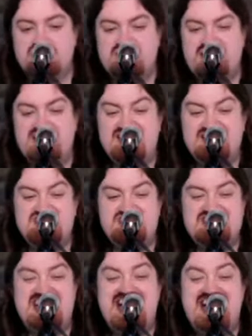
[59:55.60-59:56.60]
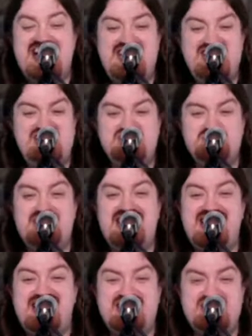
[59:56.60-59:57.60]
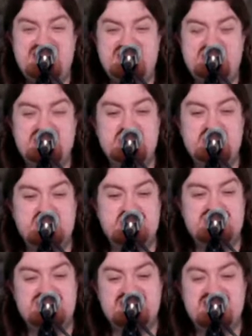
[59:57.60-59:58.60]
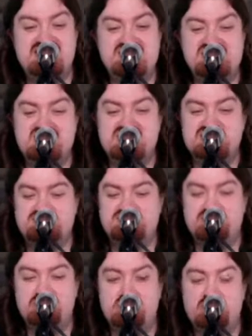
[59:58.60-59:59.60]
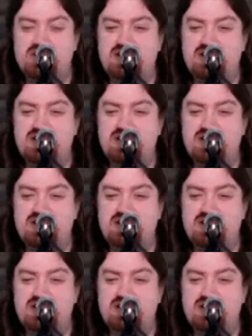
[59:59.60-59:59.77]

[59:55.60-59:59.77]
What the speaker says: Hands are tied, his body's loose against this floor